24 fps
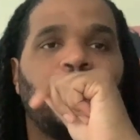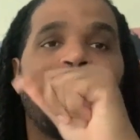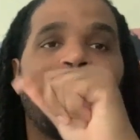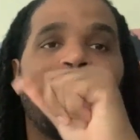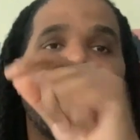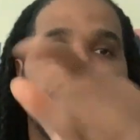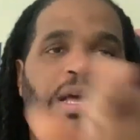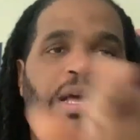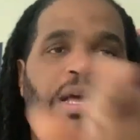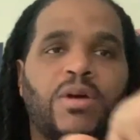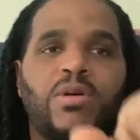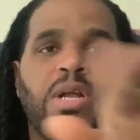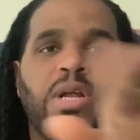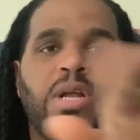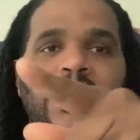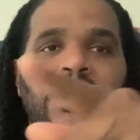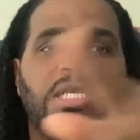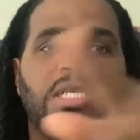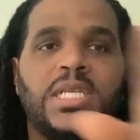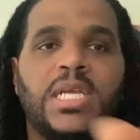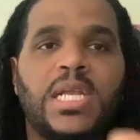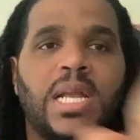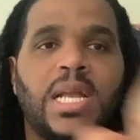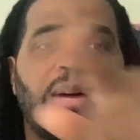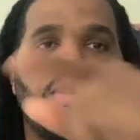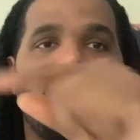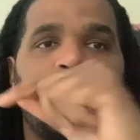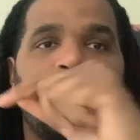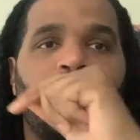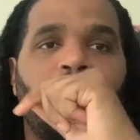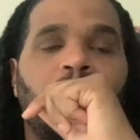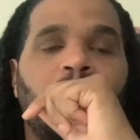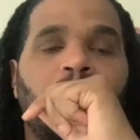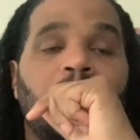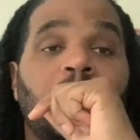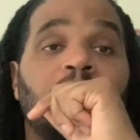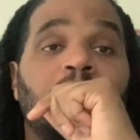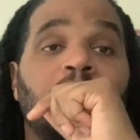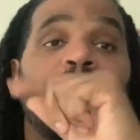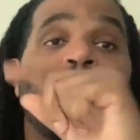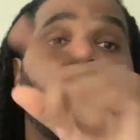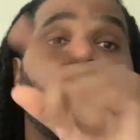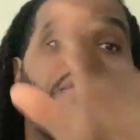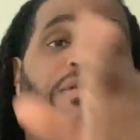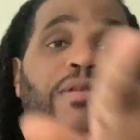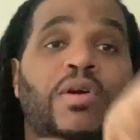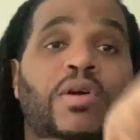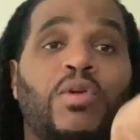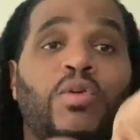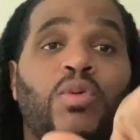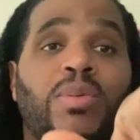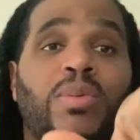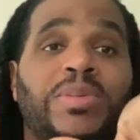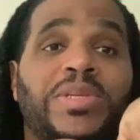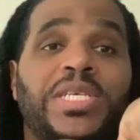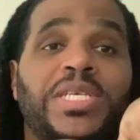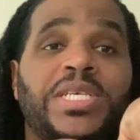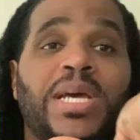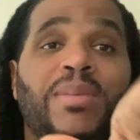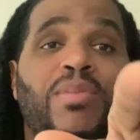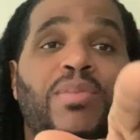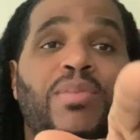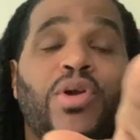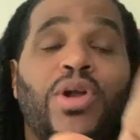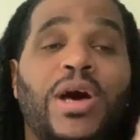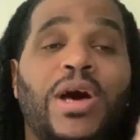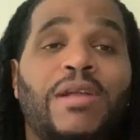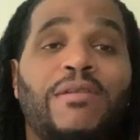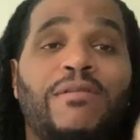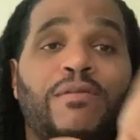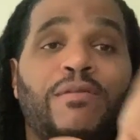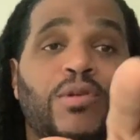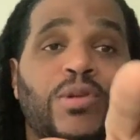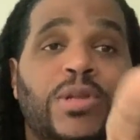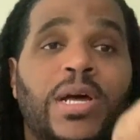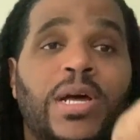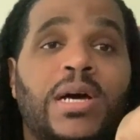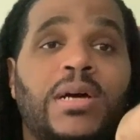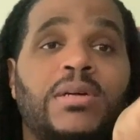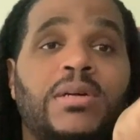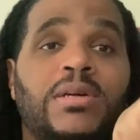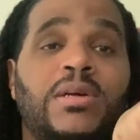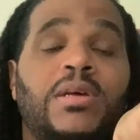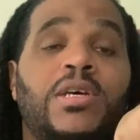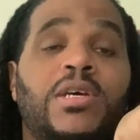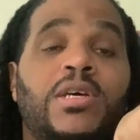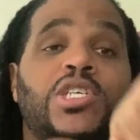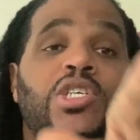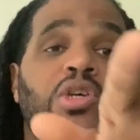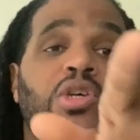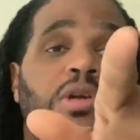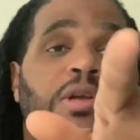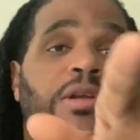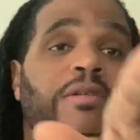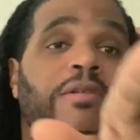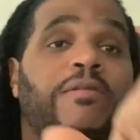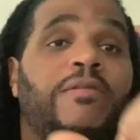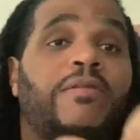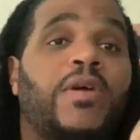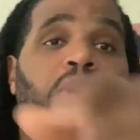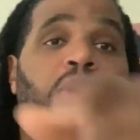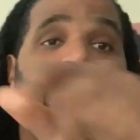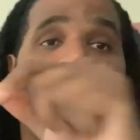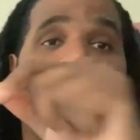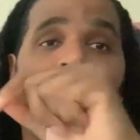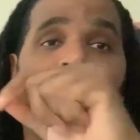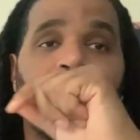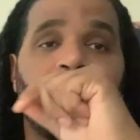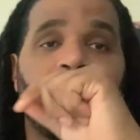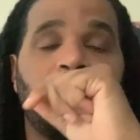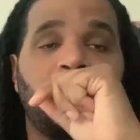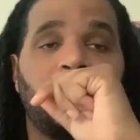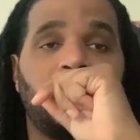Fire would have still a burn. So now for when we see a burn all footer, shut the cup.